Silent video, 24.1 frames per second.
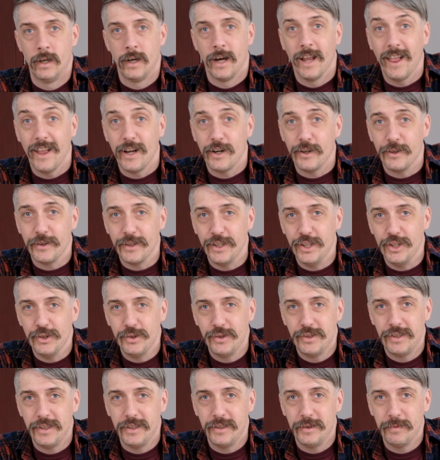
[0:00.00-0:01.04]
Hello
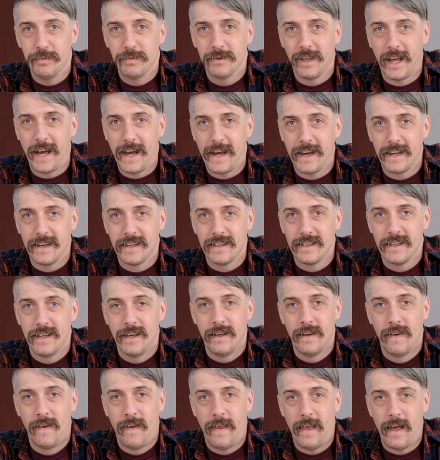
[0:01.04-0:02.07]
YouTube land,
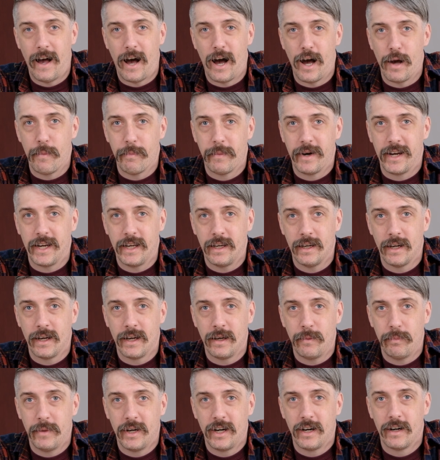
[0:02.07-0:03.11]
I'm Mike
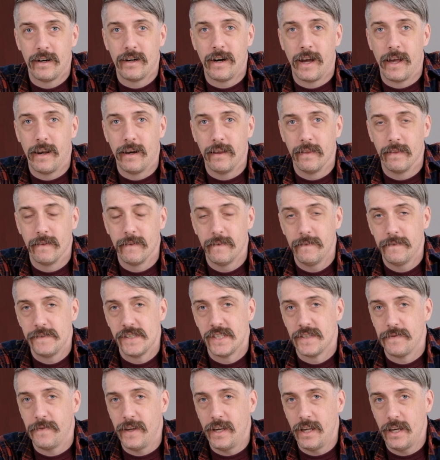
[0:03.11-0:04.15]
Nightmare, and in
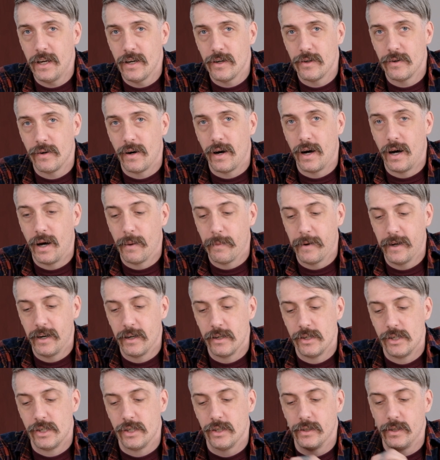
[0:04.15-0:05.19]
this video I'm going to
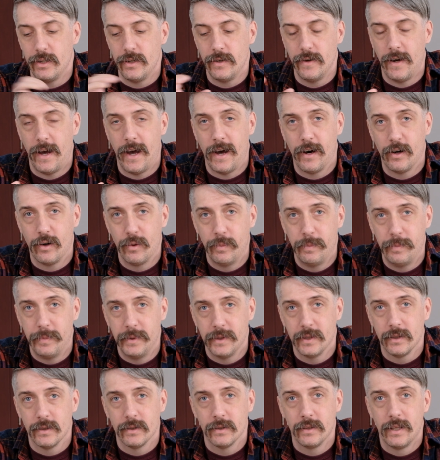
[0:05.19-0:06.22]
show you how to
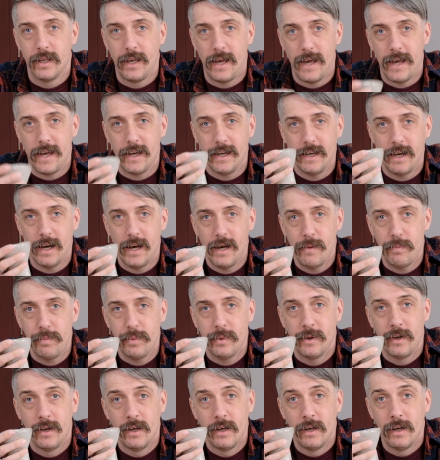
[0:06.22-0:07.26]
build a
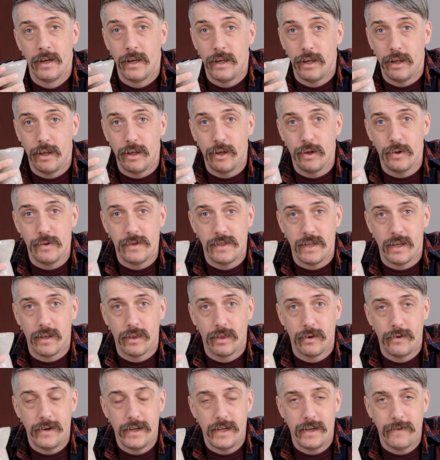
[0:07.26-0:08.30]
cup using
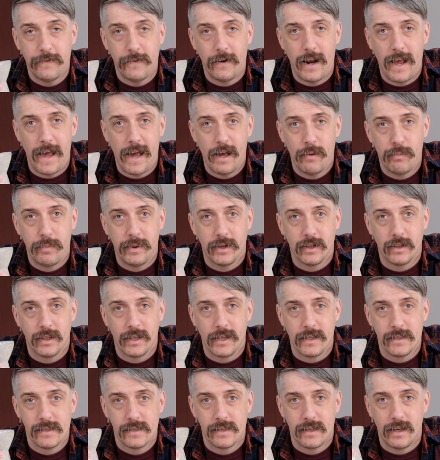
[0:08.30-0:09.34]
3 different hand
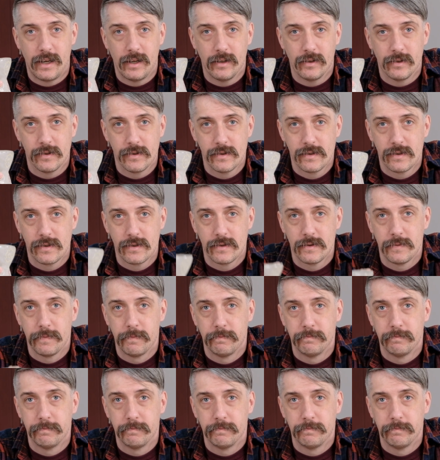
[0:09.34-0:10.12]
building skills.